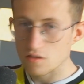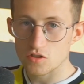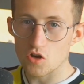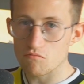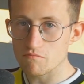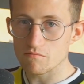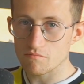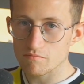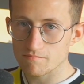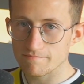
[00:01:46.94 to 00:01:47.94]
So,
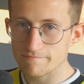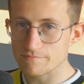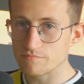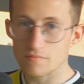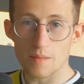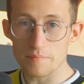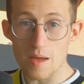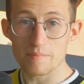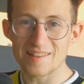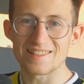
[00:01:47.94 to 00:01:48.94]

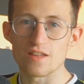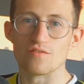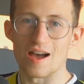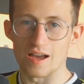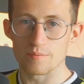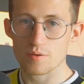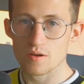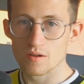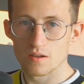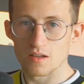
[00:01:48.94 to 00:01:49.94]
I'm getting the vibe.
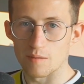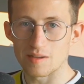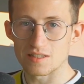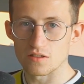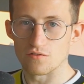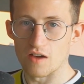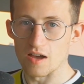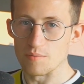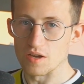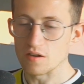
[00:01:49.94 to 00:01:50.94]
I'm getting the
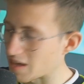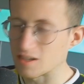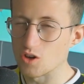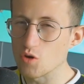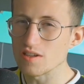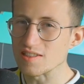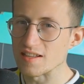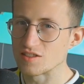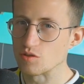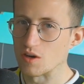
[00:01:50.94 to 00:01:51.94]
vibe here. I can already
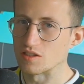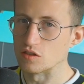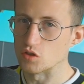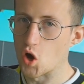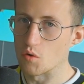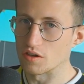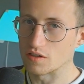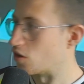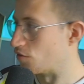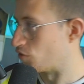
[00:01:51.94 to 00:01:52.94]
sense where this is
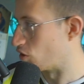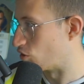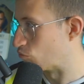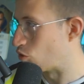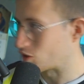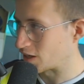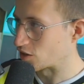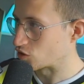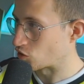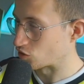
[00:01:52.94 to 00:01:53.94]
going, of what
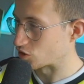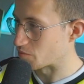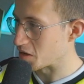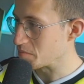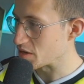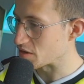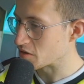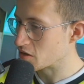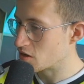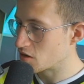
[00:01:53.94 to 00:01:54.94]
kind of song this may
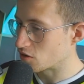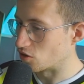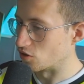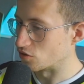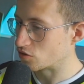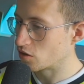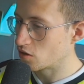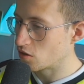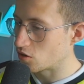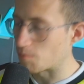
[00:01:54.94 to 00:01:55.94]
be. Because
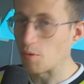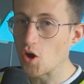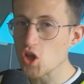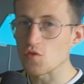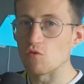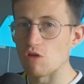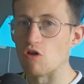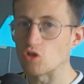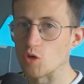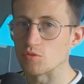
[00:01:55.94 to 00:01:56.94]
the point of a
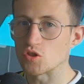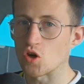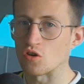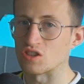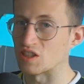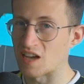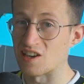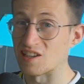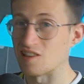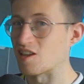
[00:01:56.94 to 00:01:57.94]
World Cup song is to
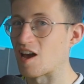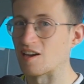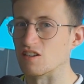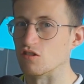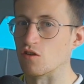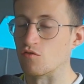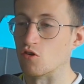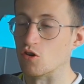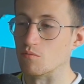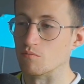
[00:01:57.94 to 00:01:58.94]
kind of get the idea of
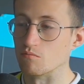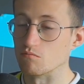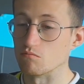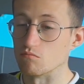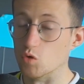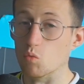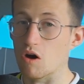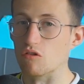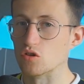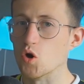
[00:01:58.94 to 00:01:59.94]
the
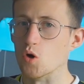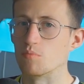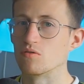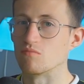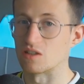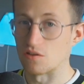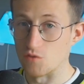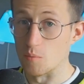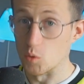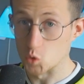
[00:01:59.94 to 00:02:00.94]
World Cup, like a
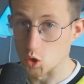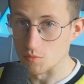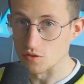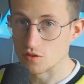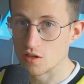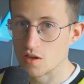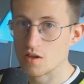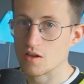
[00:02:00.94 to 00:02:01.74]
football tournament.